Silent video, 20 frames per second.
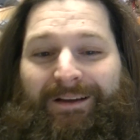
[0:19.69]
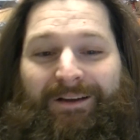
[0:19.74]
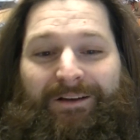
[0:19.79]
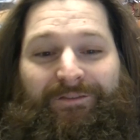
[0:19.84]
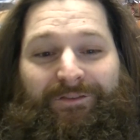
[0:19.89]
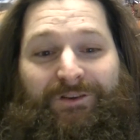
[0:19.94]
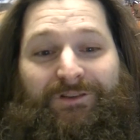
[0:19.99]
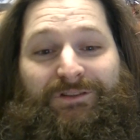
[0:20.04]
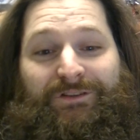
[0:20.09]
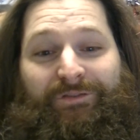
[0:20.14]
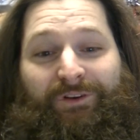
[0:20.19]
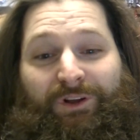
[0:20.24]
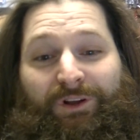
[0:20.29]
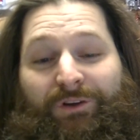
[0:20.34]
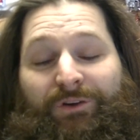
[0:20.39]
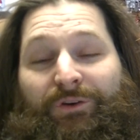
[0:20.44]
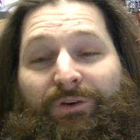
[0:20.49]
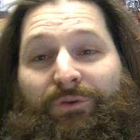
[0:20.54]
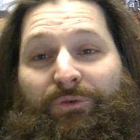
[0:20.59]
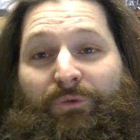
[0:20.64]
First of all,
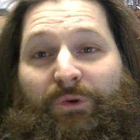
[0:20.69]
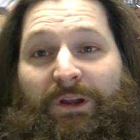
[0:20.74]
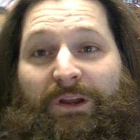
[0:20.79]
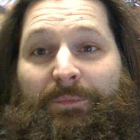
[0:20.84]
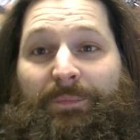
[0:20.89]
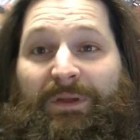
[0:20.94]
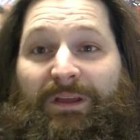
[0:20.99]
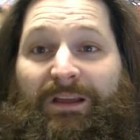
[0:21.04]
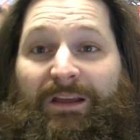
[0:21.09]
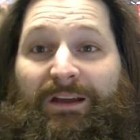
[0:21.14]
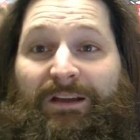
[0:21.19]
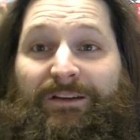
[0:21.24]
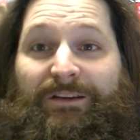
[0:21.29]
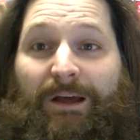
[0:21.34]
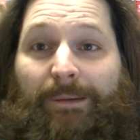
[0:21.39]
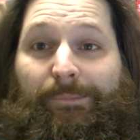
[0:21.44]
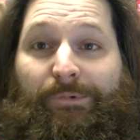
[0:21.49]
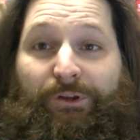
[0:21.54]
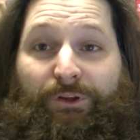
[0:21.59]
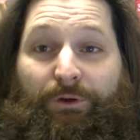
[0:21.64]
Rigby
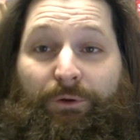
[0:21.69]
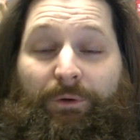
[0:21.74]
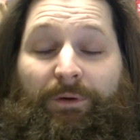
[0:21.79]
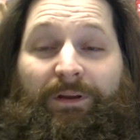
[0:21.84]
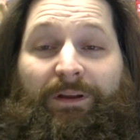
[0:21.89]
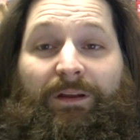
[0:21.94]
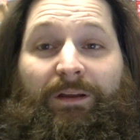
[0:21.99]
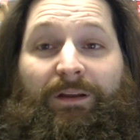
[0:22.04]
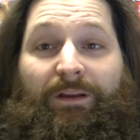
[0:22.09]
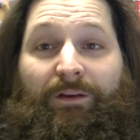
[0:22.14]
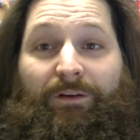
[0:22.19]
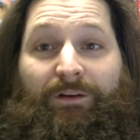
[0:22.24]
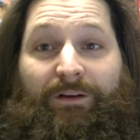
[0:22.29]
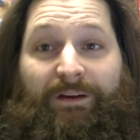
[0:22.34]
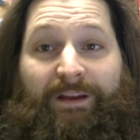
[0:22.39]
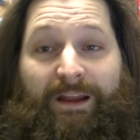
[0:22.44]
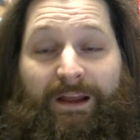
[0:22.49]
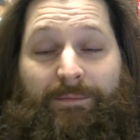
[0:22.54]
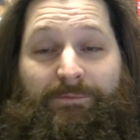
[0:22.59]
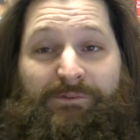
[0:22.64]
W. here in
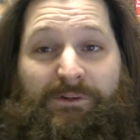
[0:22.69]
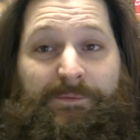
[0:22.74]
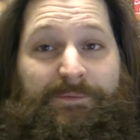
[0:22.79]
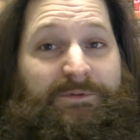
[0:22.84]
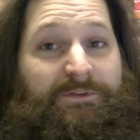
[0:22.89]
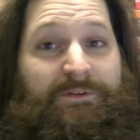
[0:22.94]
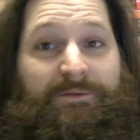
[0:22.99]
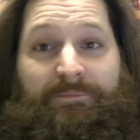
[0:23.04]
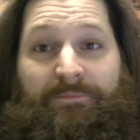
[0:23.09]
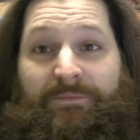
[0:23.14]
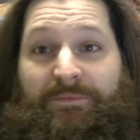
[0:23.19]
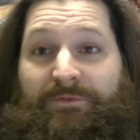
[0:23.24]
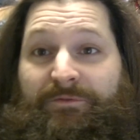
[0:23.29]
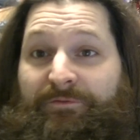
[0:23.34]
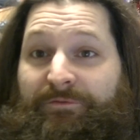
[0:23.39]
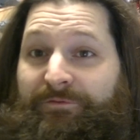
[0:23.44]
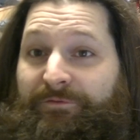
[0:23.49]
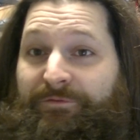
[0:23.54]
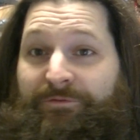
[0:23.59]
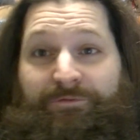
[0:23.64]
Kamloops,
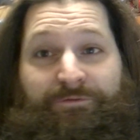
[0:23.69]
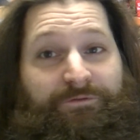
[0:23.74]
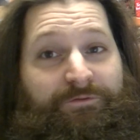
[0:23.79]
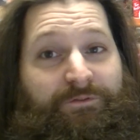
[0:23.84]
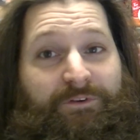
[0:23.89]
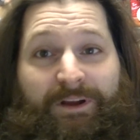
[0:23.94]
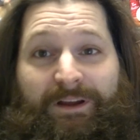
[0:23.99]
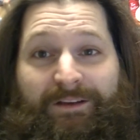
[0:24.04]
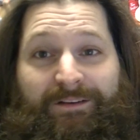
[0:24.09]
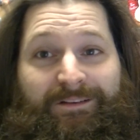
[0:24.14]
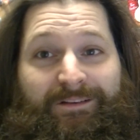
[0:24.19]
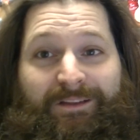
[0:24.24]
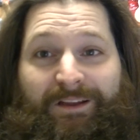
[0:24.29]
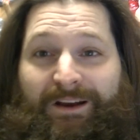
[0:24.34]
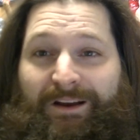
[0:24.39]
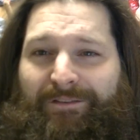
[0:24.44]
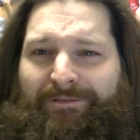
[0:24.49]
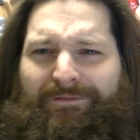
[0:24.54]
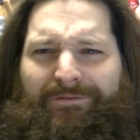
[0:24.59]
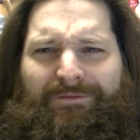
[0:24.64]
friend that
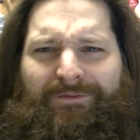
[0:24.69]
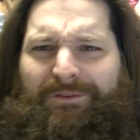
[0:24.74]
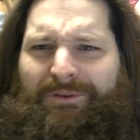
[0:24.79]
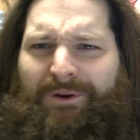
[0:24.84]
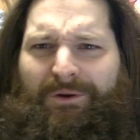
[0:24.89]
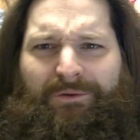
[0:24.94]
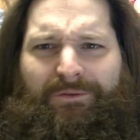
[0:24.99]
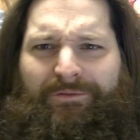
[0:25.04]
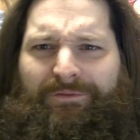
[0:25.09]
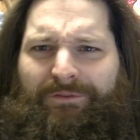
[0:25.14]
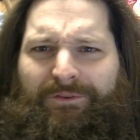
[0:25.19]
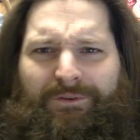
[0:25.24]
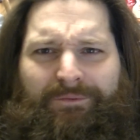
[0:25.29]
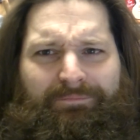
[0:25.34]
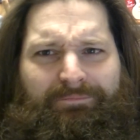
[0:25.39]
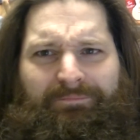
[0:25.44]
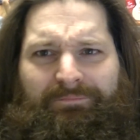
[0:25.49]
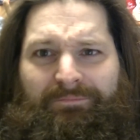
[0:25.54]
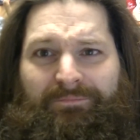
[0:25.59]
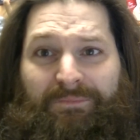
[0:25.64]
I've known for
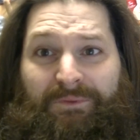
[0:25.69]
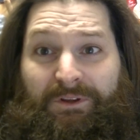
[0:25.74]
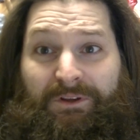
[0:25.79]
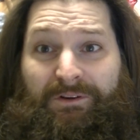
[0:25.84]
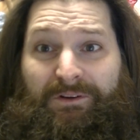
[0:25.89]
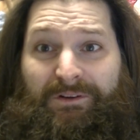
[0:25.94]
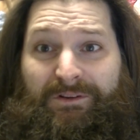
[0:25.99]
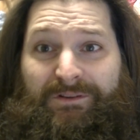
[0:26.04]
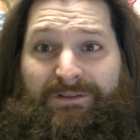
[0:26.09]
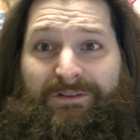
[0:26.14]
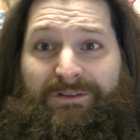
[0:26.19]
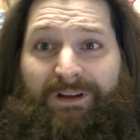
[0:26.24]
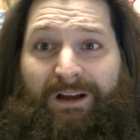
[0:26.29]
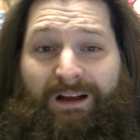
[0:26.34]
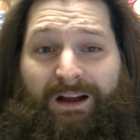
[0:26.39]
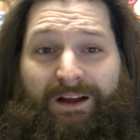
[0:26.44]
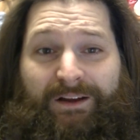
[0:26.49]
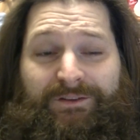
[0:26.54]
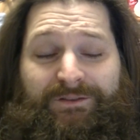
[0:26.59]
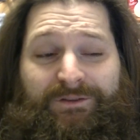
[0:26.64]
years,
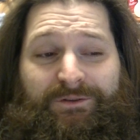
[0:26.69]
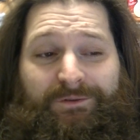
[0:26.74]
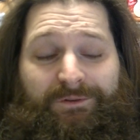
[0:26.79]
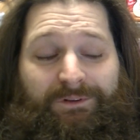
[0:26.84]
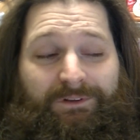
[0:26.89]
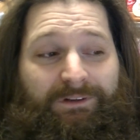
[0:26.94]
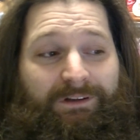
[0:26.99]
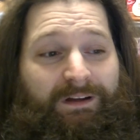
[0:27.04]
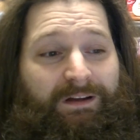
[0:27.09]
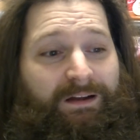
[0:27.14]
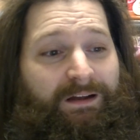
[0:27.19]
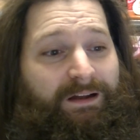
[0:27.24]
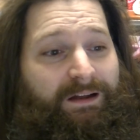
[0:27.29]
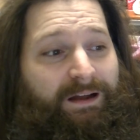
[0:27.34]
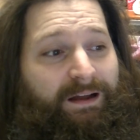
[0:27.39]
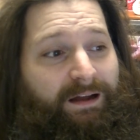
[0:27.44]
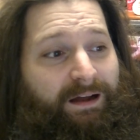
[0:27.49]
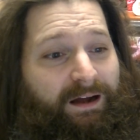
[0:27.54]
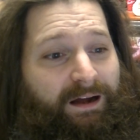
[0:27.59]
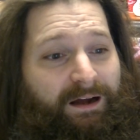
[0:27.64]
high school,
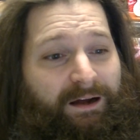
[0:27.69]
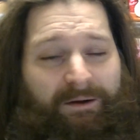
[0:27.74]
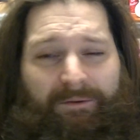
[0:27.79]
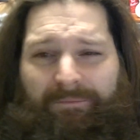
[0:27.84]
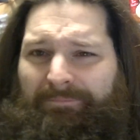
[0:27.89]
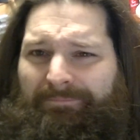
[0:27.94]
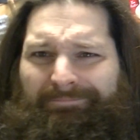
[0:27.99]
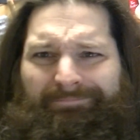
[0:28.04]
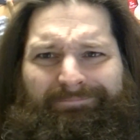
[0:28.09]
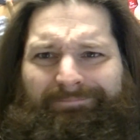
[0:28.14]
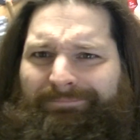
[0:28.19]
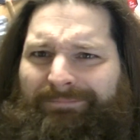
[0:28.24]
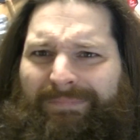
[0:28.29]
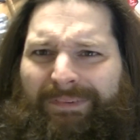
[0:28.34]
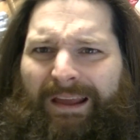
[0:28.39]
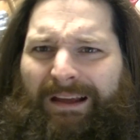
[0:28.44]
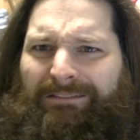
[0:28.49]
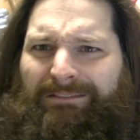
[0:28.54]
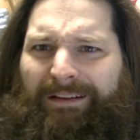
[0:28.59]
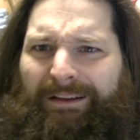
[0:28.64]
um,
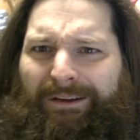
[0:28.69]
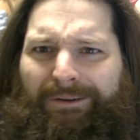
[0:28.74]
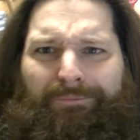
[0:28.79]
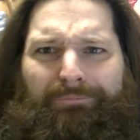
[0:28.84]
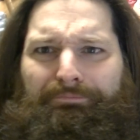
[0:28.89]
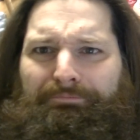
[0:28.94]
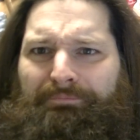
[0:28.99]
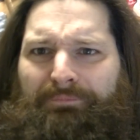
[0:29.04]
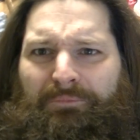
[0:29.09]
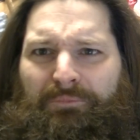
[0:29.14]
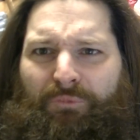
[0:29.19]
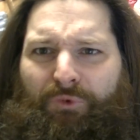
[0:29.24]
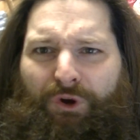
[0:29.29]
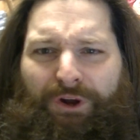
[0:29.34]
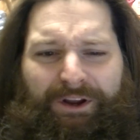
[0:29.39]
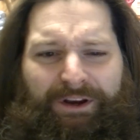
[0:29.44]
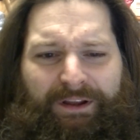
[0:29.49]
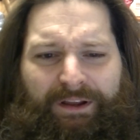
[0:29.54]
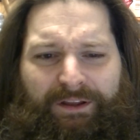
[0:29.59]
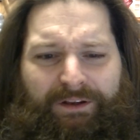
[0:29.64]
yeah, like
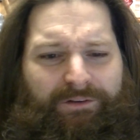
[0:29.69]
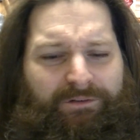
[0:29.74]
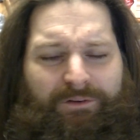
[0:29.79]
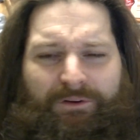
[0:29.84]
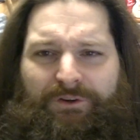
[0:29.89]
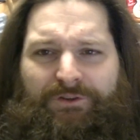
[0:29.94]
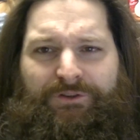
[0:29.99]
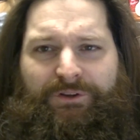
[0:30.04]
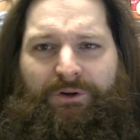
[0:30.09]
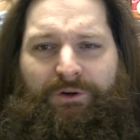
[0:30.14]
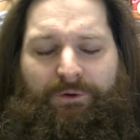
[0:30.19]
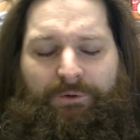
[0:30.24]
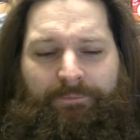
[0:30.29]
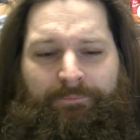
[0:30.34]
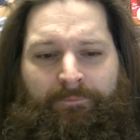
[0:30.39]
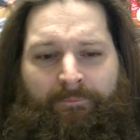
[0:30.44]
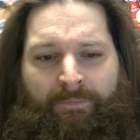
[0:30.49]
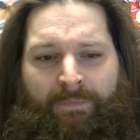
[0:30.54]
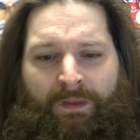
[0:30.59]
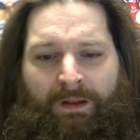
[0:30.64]
grade 8 or so
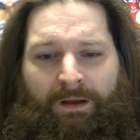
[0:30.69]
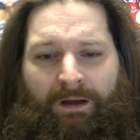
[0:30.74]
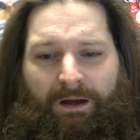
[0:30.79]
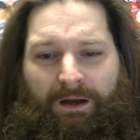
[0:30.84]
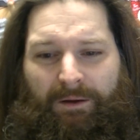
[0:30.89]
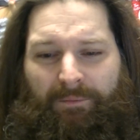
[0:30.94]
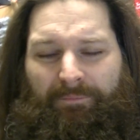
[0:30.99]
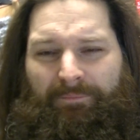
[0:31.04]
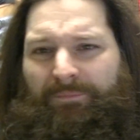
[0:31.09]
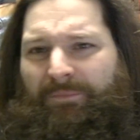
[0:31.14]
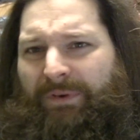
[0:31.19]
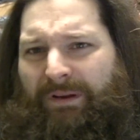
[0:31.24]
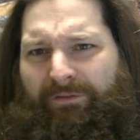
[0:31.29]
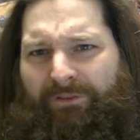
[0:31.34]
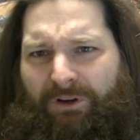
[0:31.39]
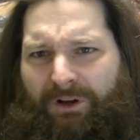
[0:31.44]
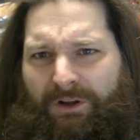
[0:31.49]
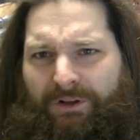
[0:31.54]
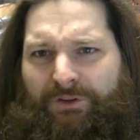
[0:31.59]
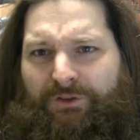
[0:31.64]
um,
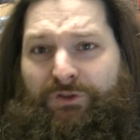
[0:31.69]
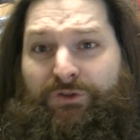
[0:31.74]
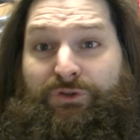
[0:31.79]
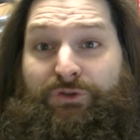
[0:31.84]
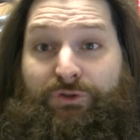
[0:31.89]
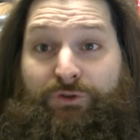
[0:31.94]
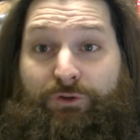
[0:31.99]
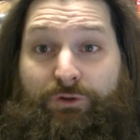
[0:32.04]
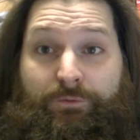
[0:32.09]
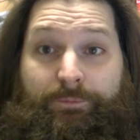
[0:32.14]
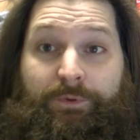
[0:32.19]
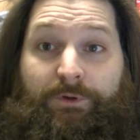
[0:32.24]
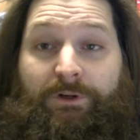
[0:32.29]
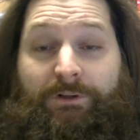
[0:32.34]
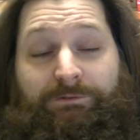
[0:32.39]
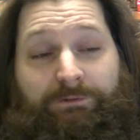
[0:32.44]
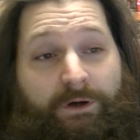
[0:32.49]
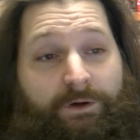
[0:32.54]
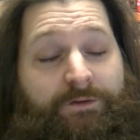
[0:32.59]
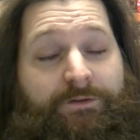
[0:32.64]
never got super
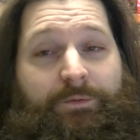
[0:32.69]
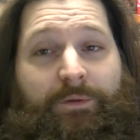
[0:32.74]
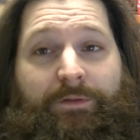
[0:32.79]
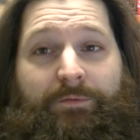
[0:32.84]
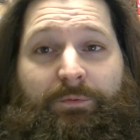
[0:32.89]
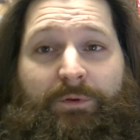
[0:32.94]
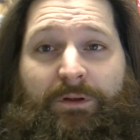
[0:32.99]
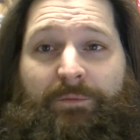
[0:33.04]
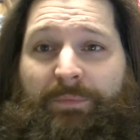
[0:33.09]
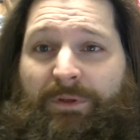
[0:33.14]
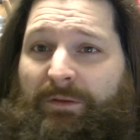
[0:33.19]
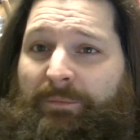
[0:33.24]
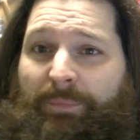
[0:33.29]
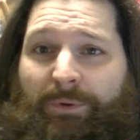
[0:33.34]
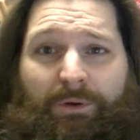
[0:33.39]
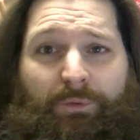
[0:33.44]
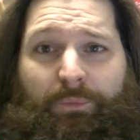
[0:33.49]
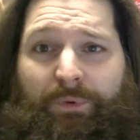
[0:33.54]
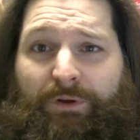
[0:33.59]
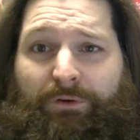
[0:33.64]
close with Rigby,
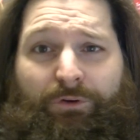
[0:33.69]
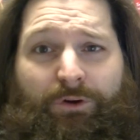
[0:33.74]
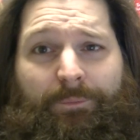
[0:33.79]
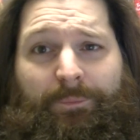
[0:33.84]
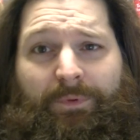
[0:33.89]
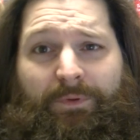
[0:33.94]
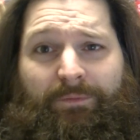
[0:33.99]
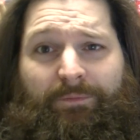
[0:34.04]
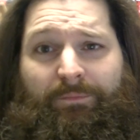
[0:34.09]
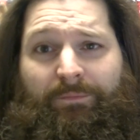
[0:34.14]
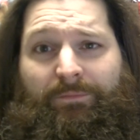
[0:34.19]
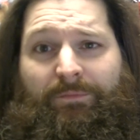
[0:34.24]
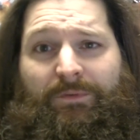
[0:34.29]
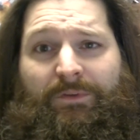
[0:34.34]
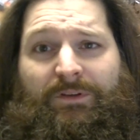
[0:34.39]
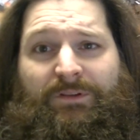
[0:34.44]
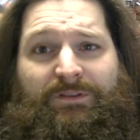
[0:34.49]
but we grew up in the